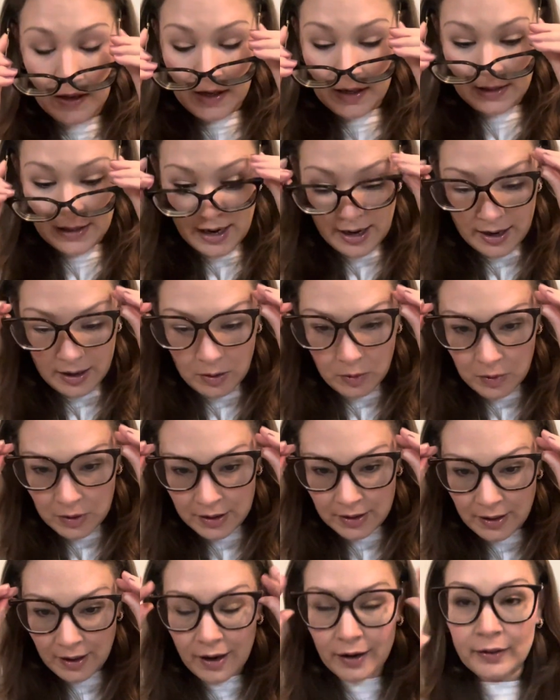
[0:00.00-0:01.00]
Now,
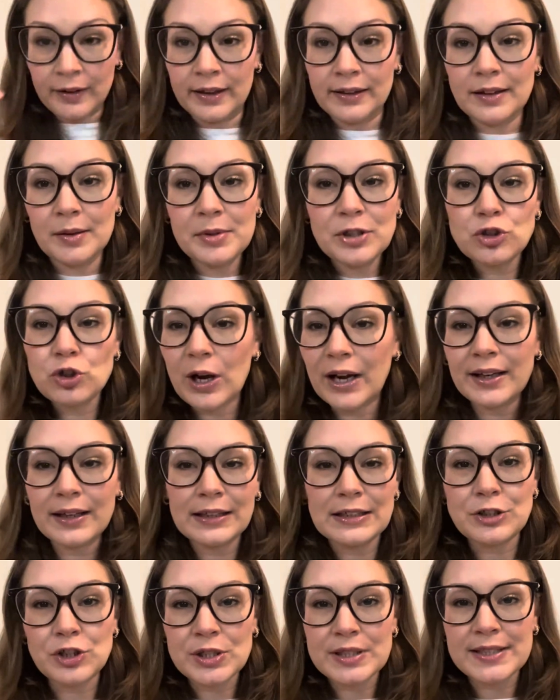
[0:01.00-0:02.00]
all right, let me try to
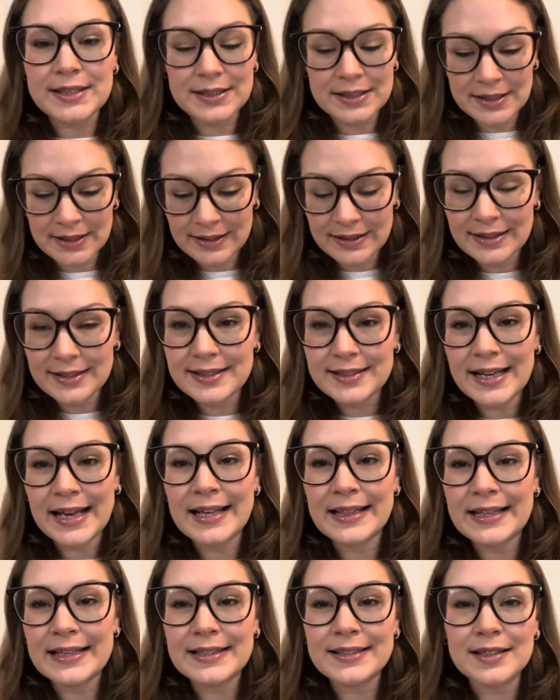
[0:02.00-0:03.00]
just say
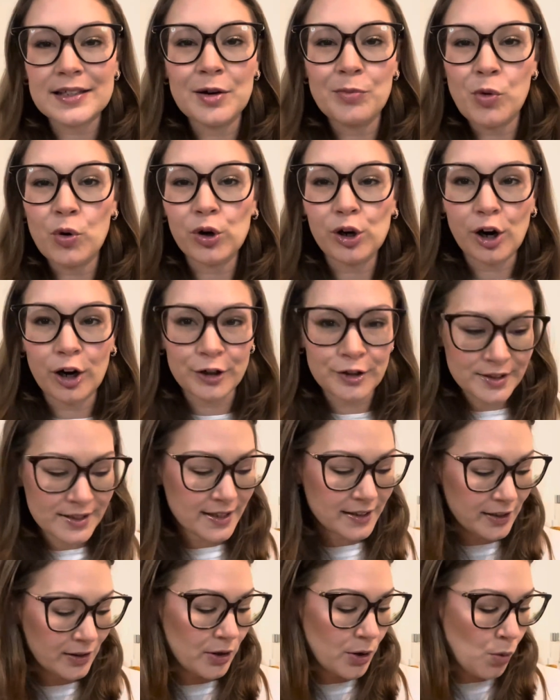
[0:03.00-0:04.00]
this in a more
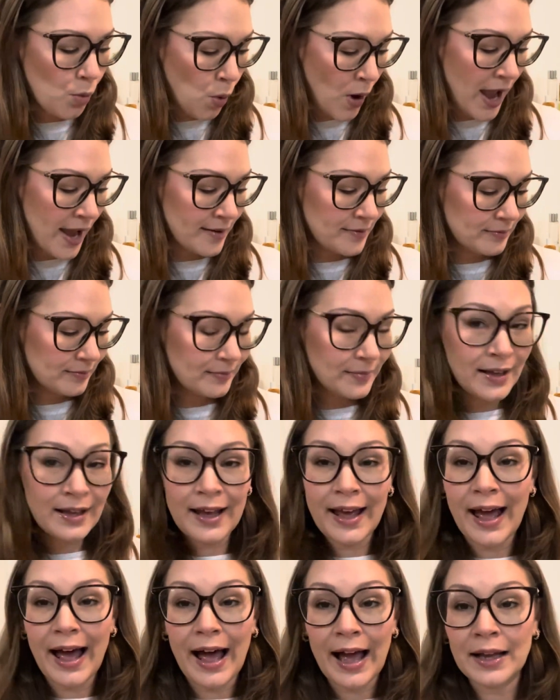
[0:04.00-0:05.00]
articulate way.
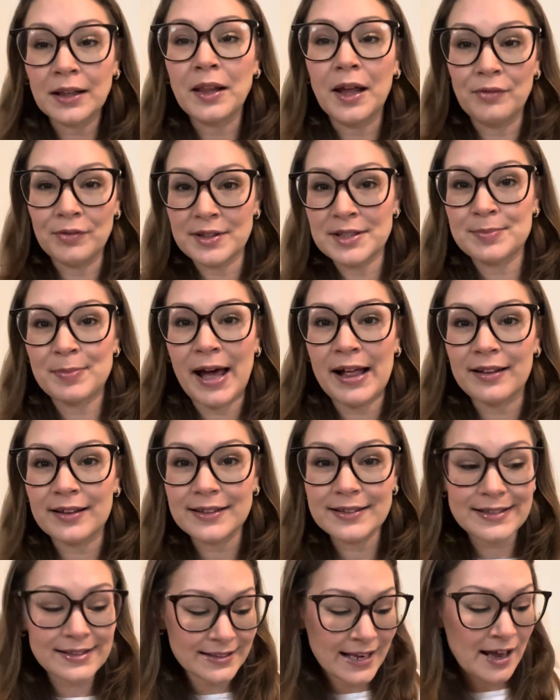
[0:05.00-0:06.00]
I love this
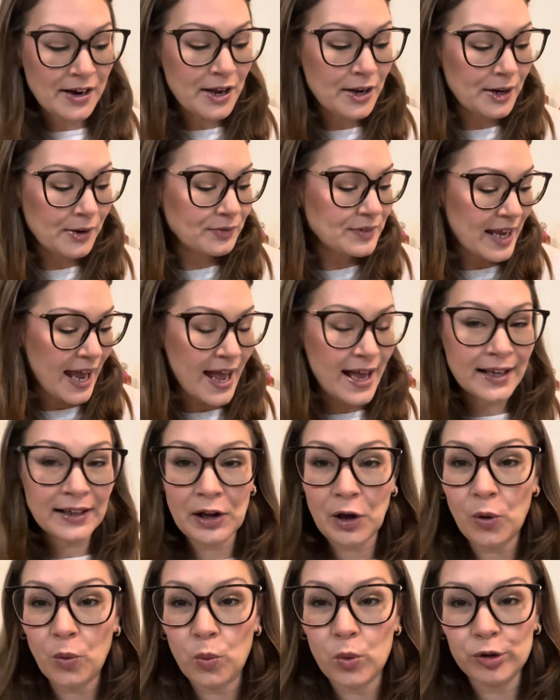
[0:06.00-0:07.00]
palette. 10 out of
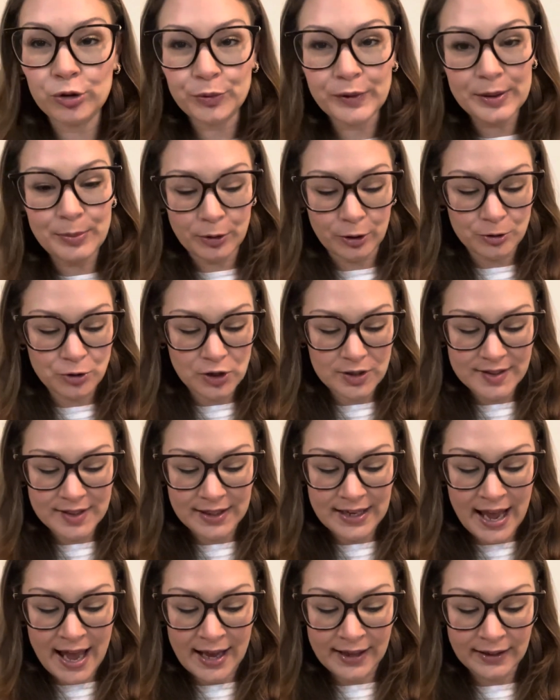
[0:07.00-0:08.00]
10, would repurchase
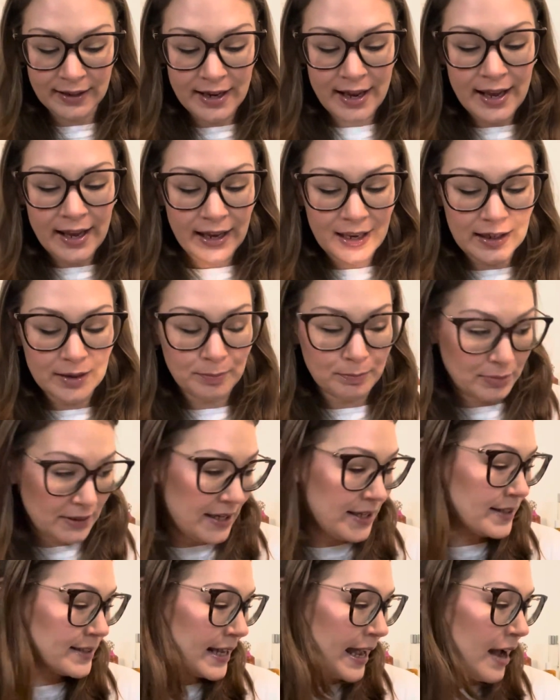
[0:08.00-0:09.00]
again. It
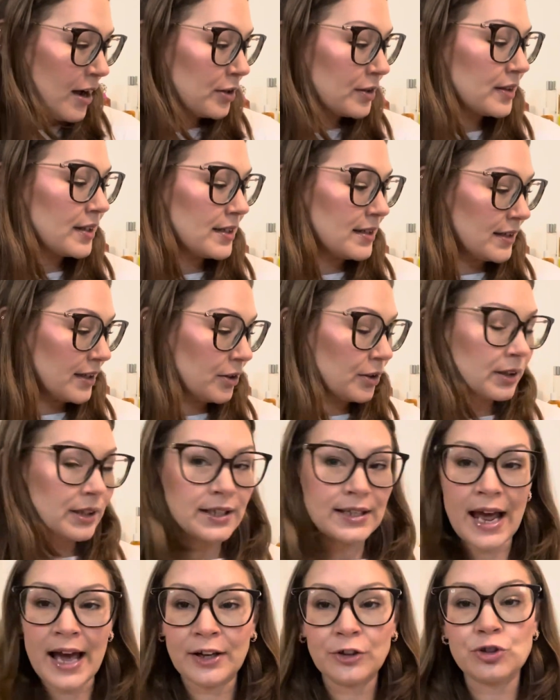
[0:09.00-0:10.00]
beats out the Nearly
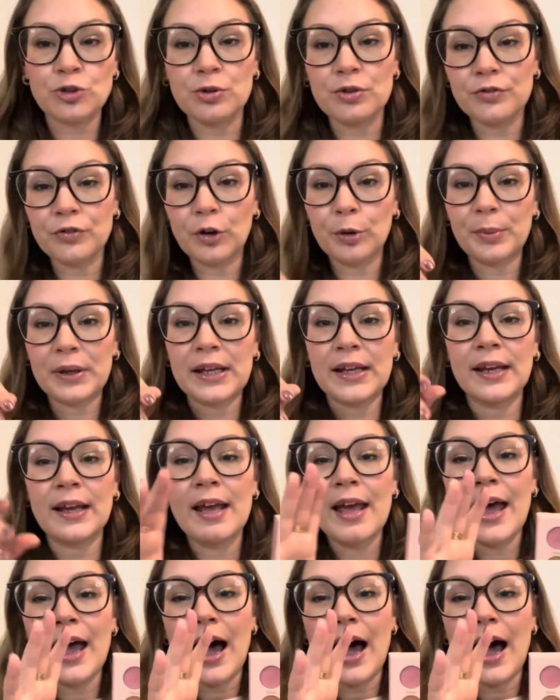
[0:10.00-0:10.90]
Natural for me.